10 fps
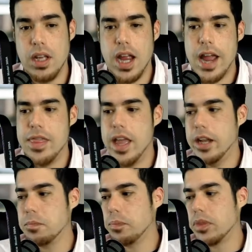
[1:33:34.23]
And
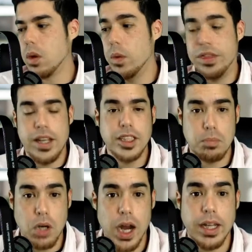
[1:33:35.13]
then when things
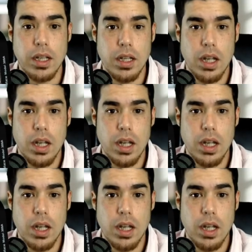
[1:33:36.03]
break,